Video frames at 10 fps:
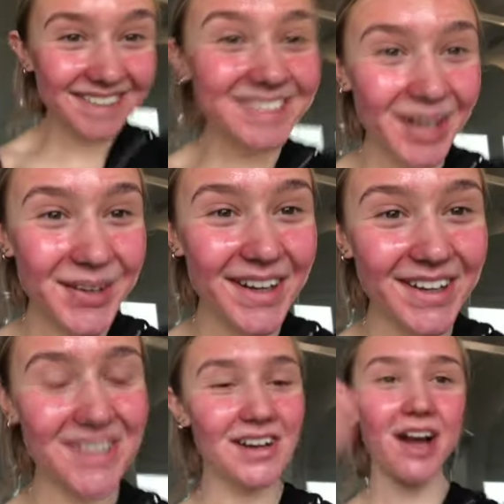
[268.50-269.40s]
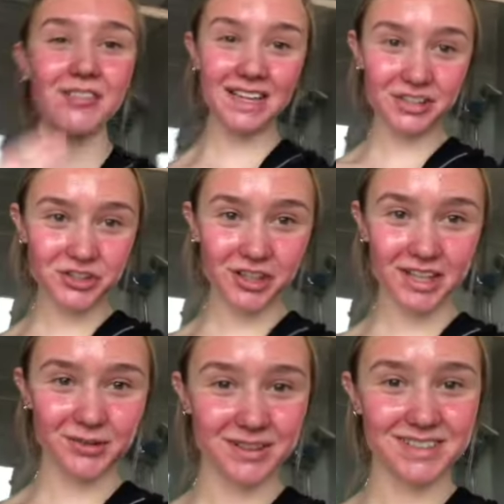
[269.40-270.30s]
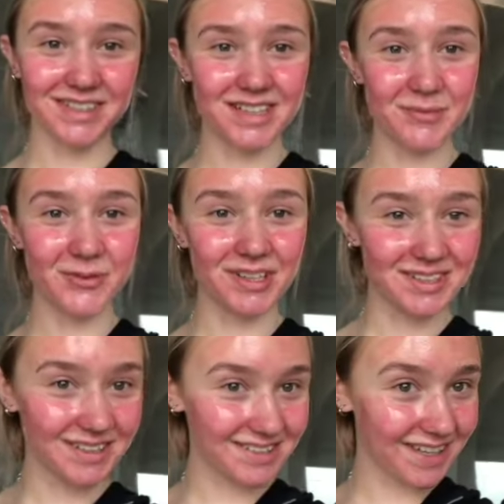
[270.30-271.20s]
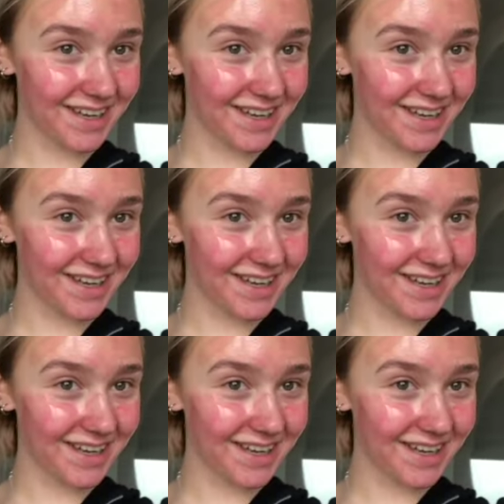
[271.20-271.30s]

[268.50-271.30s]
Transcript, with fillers: so good. I really treat you on a Sunday morning, don't I?